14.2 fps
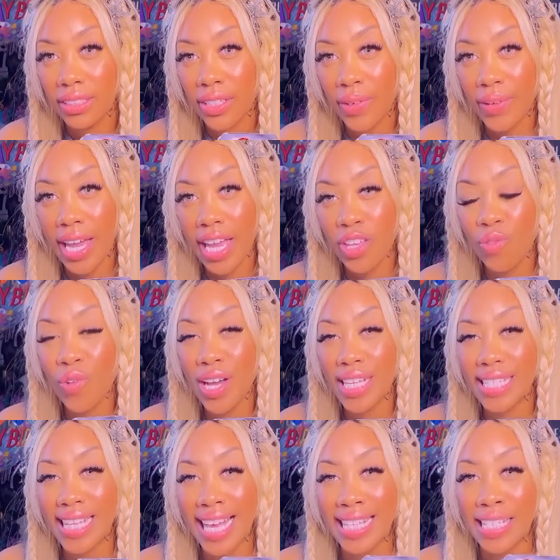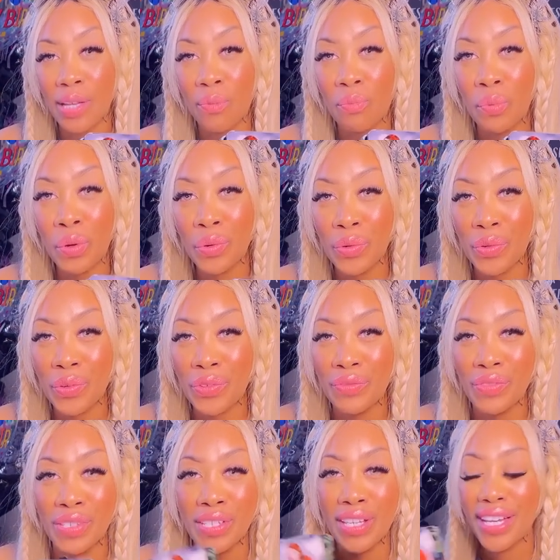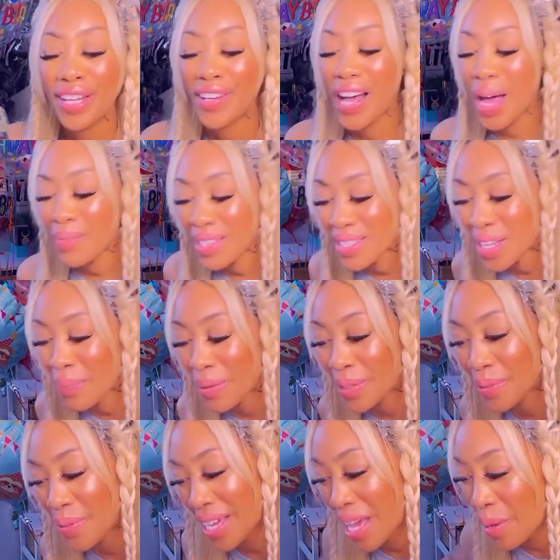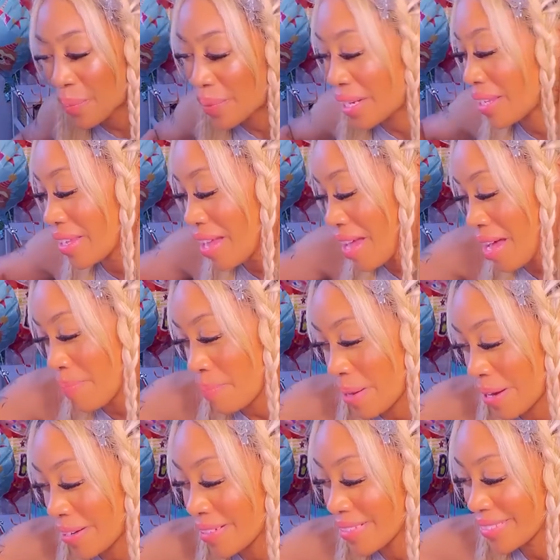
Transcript: Okay, you guys got some moves. Comment down below, I got one in the hopper.